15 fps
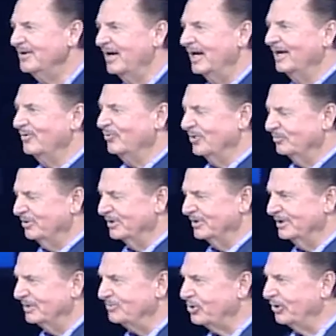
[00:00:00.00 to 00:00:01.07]
I don't want to put a
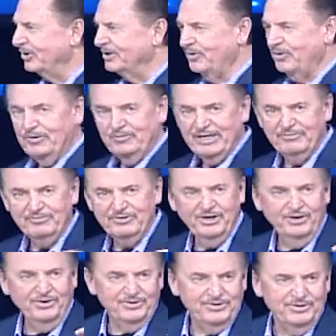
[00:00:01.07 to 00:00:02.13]
number on it because I'll never
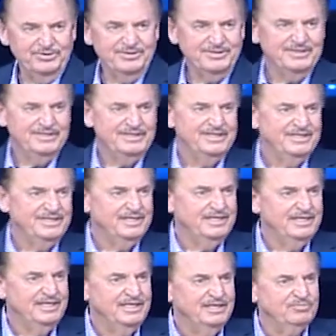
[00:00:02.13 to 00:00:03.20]
know, you know.
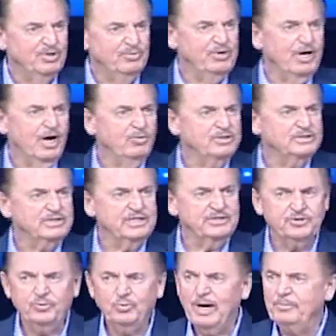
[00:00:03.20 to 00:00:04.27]
But we always get
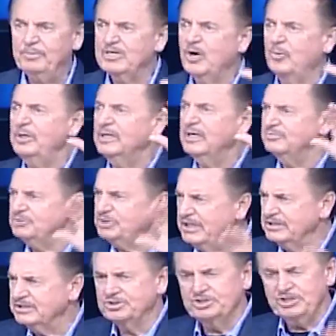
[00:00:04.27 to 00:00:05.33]
through Why? Because we love
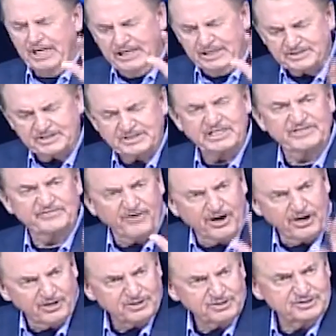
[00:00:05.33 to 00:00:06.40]
Jesus. Jesus is
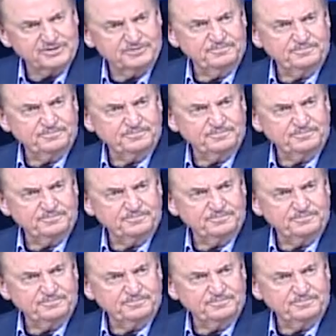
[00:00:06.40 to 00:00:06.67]
first.